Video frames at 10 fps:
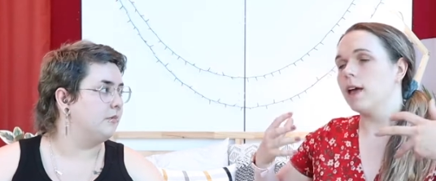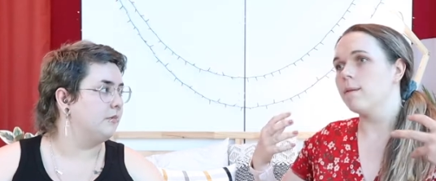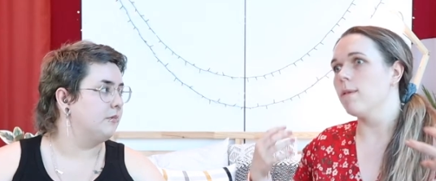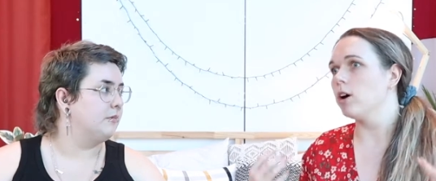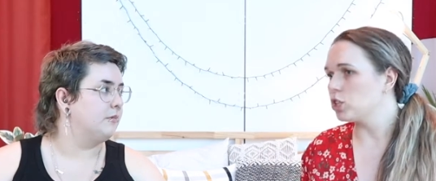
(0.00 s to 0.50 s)

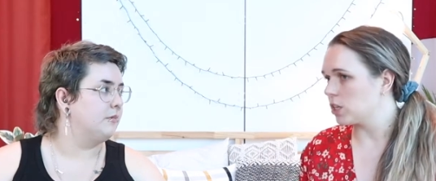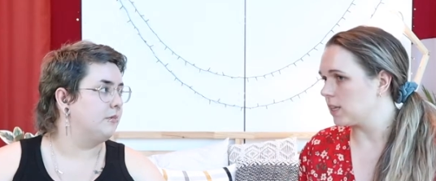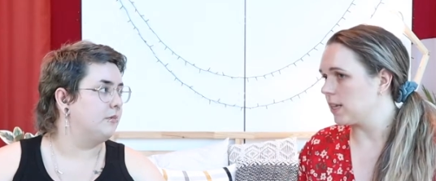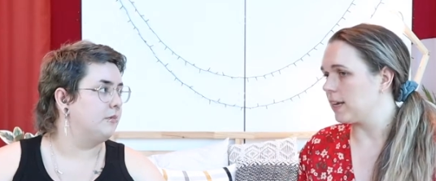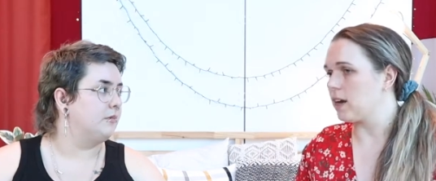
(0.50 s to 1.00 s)

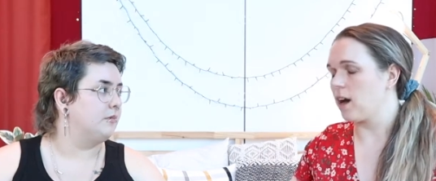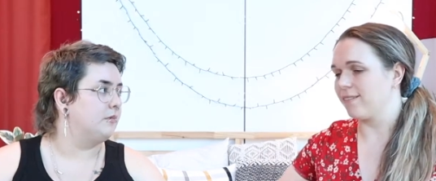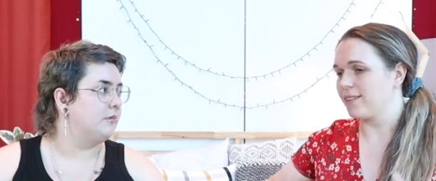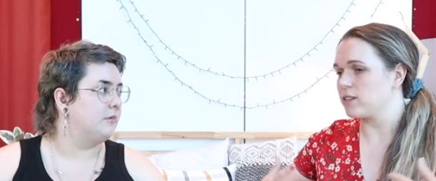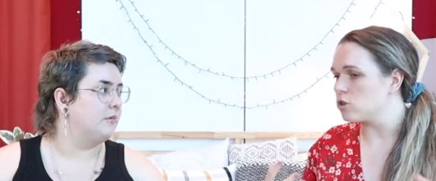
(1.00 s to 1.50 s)
Speaker 1: emotionally
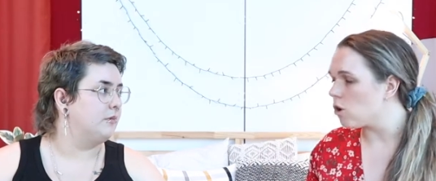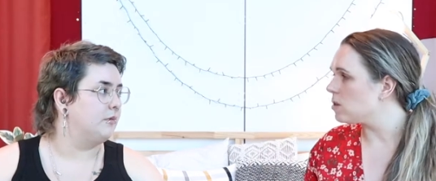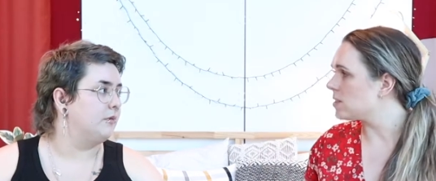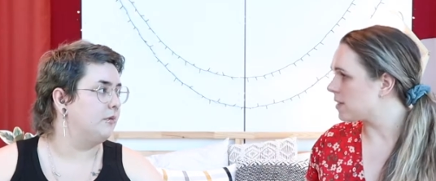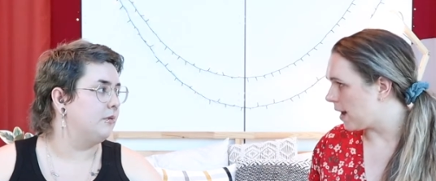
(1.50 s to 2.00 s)
kind of
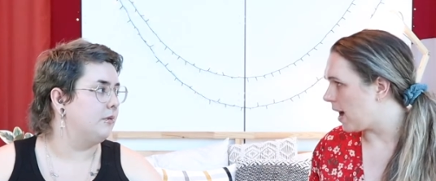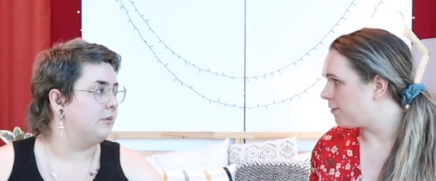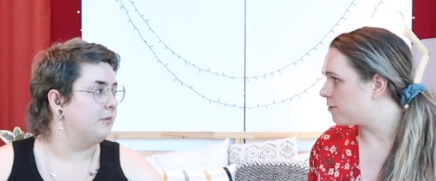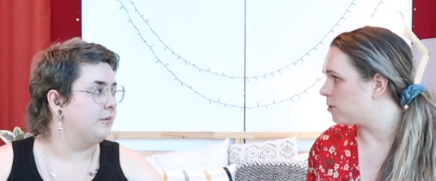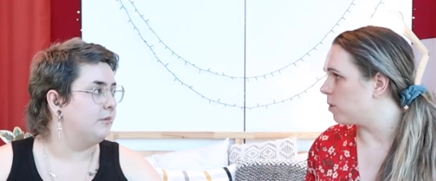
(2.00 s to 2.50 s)
exhausted
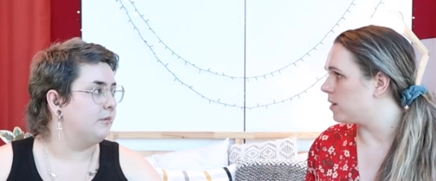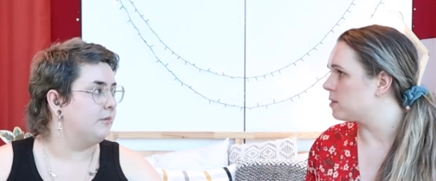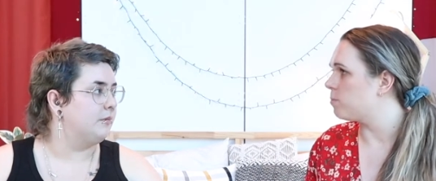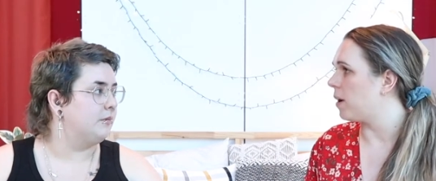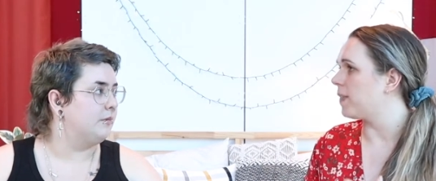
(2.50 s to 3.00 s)

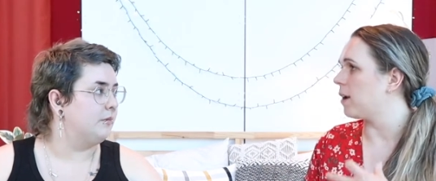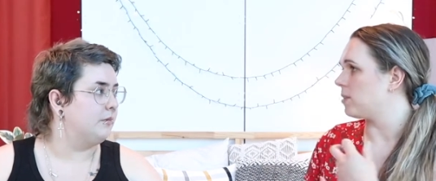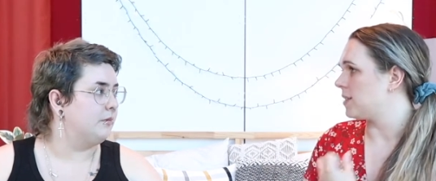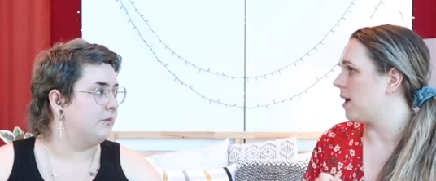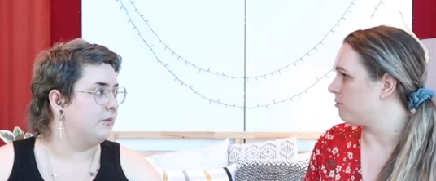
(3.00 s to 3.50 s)
afterwards but
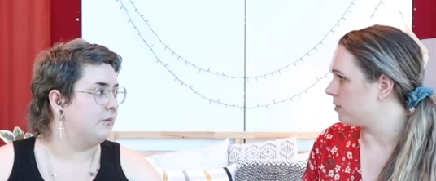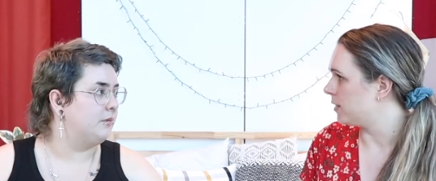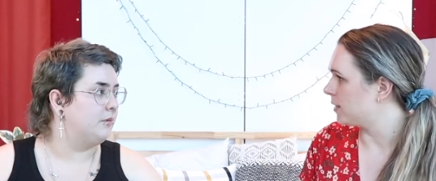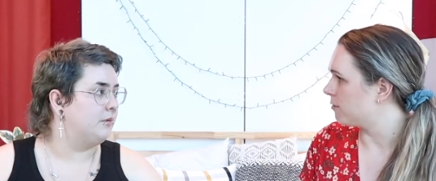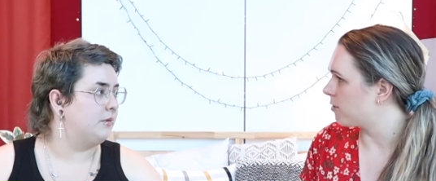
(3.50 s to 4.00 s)
there is that
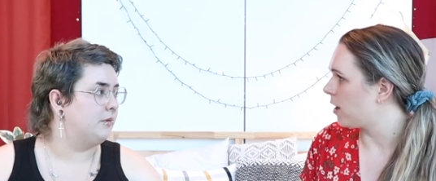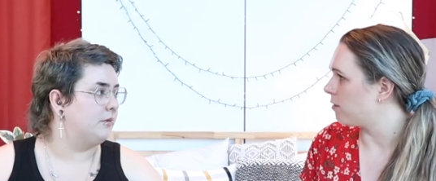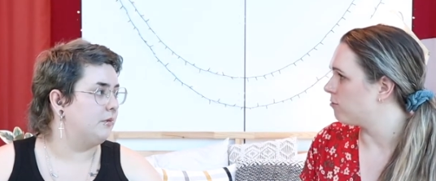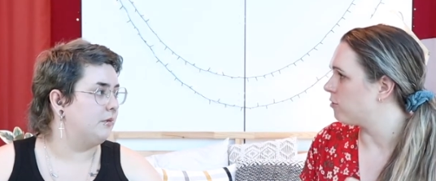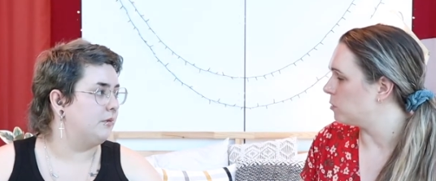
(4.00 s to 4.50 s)
feeling of
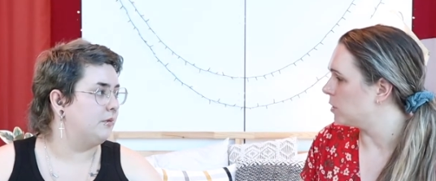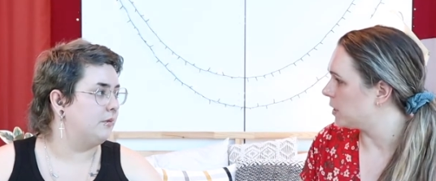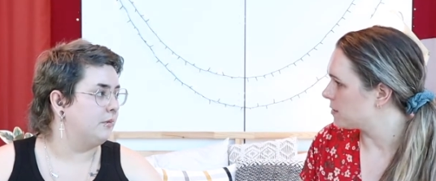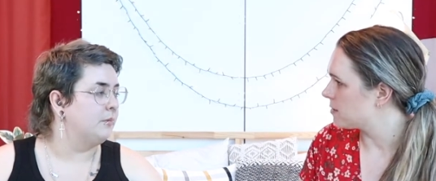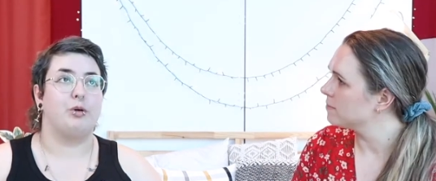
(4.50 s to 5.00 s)
kind of
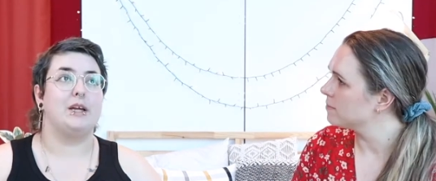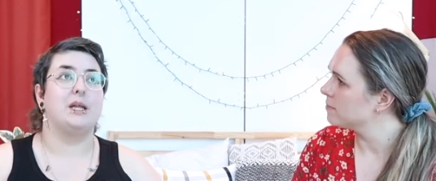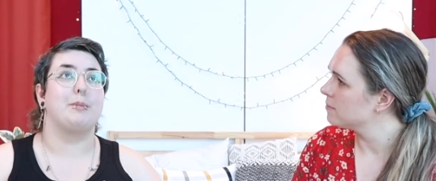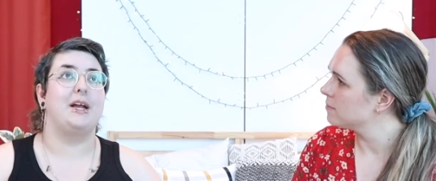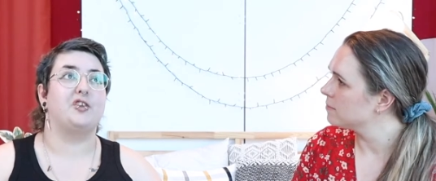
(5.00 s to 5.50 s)
fullness
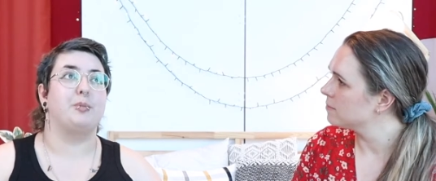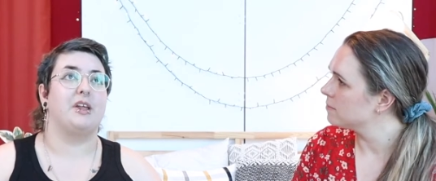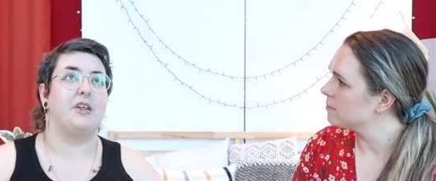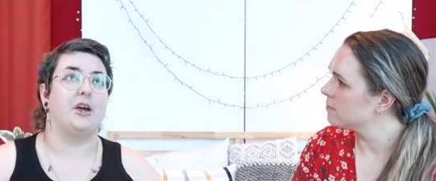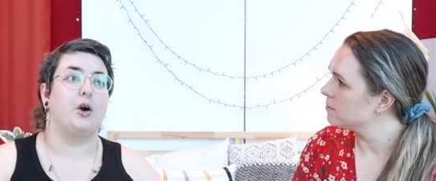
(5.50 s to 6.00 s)
Speaker 2: really makes
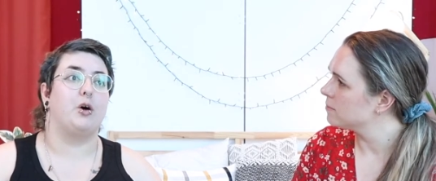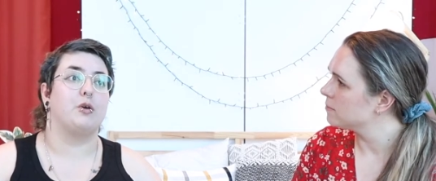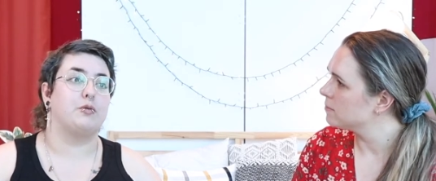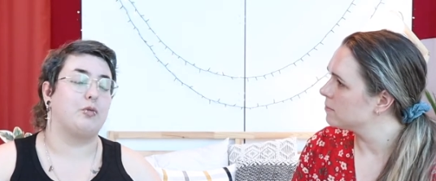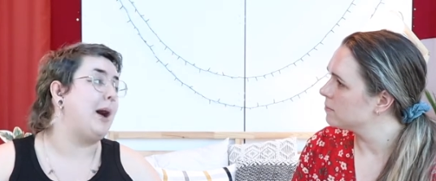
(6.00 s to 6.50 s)
me think
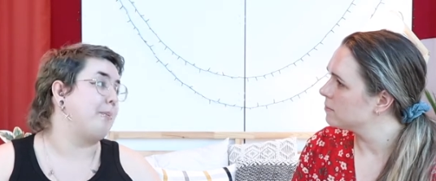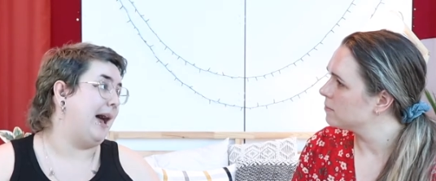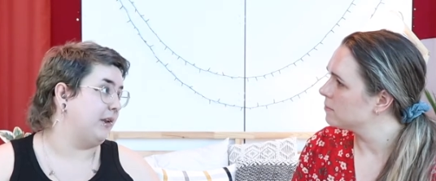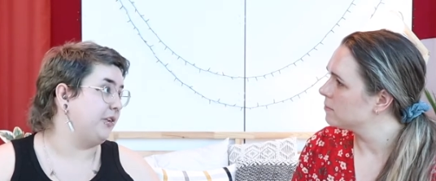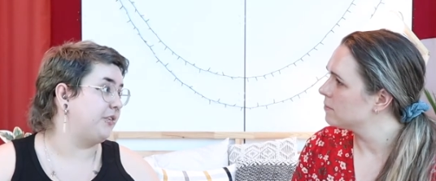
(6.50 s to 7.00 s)
of rat
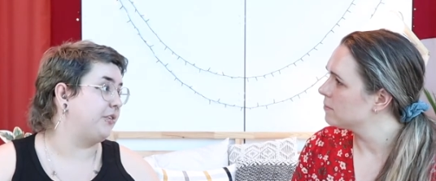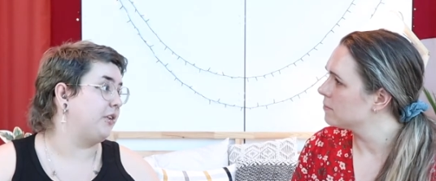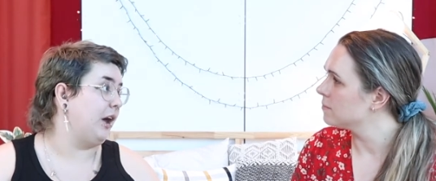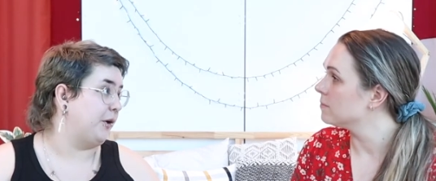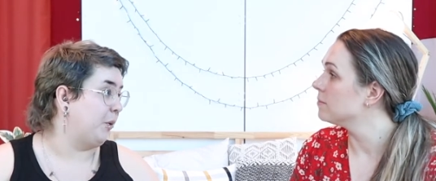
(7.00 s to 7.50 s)

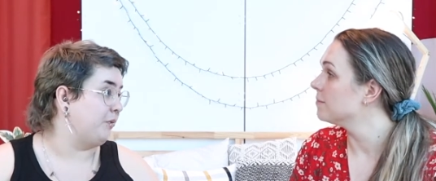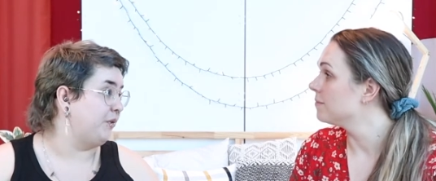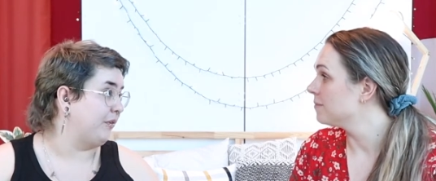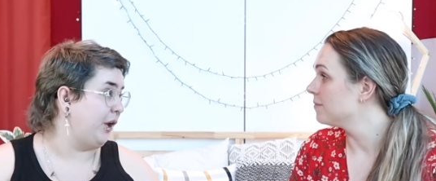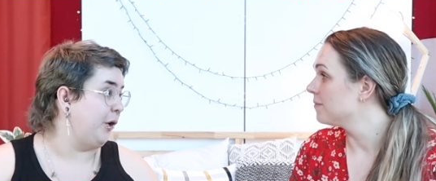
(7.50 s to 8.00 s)
palace i don't know if
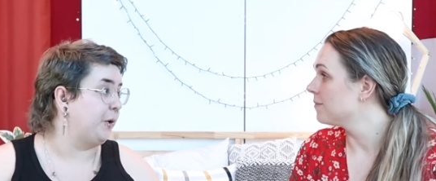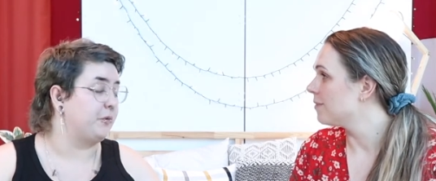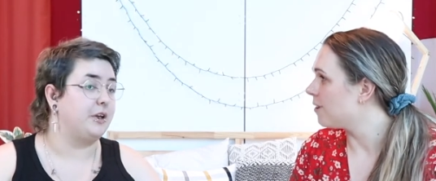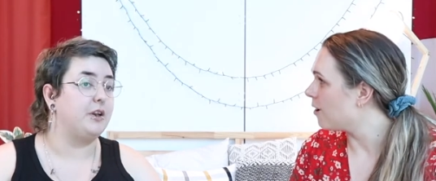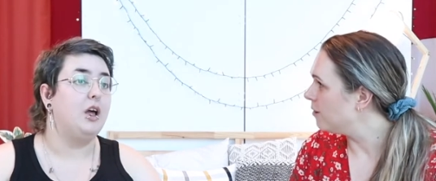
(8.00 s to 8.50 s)
you've ever heard
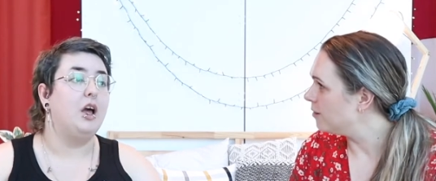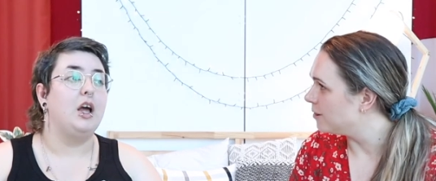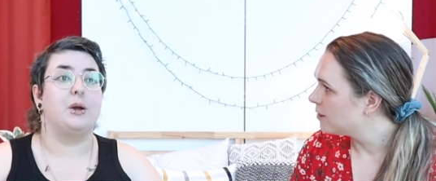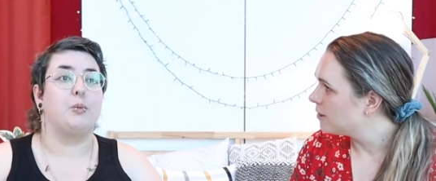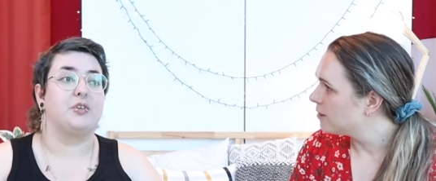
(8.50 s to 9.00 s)
of it
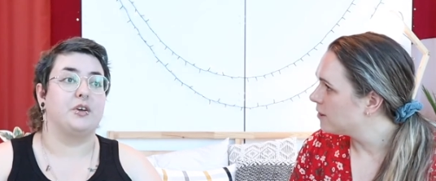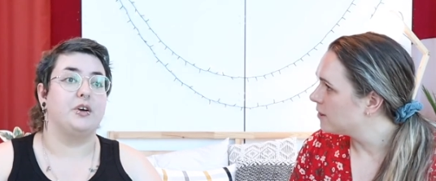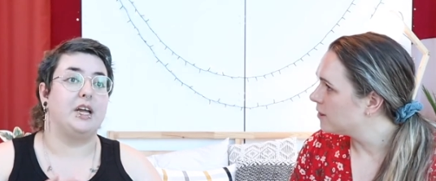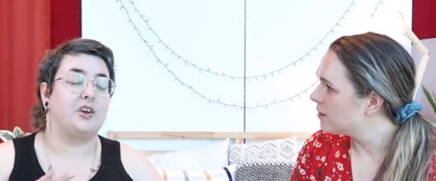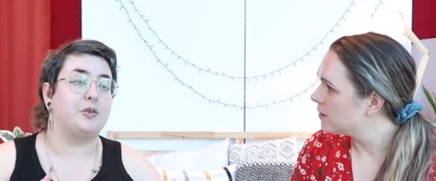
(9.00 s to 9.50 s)
oh. it was
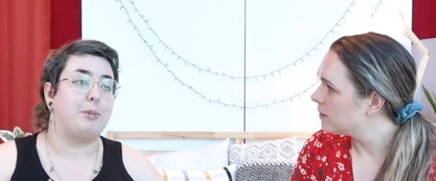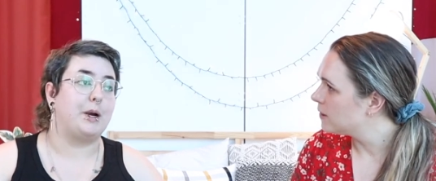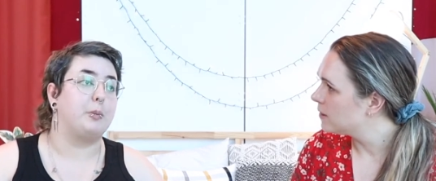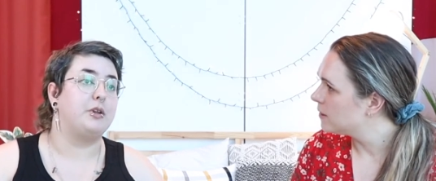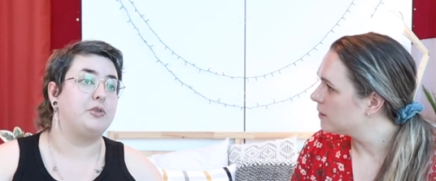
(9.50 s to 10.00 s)
an
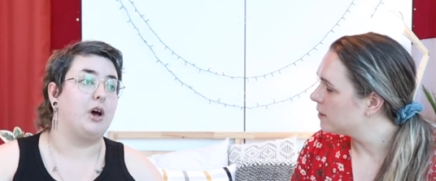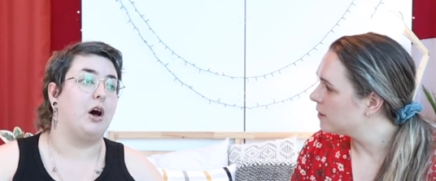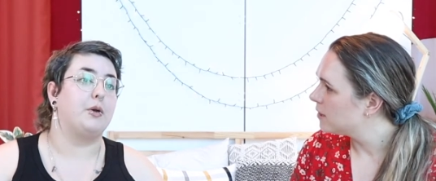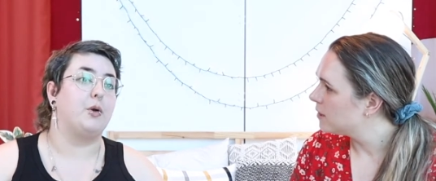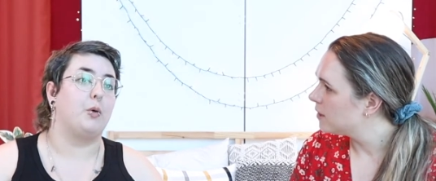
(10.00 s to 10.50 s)
experiment
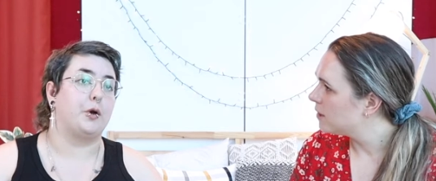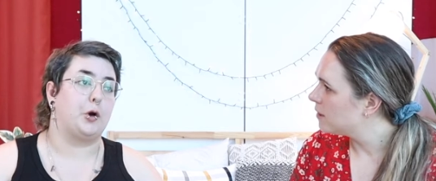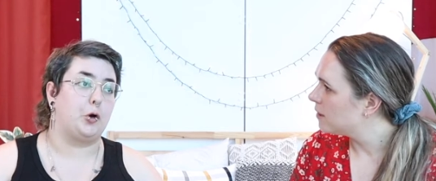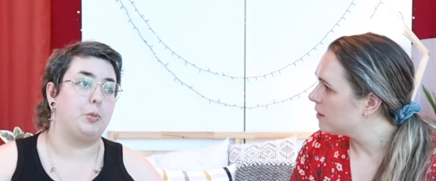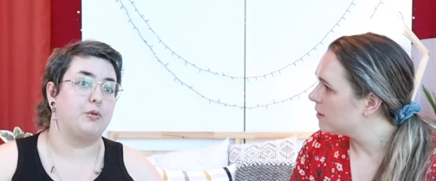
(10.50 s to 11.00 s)
done on a group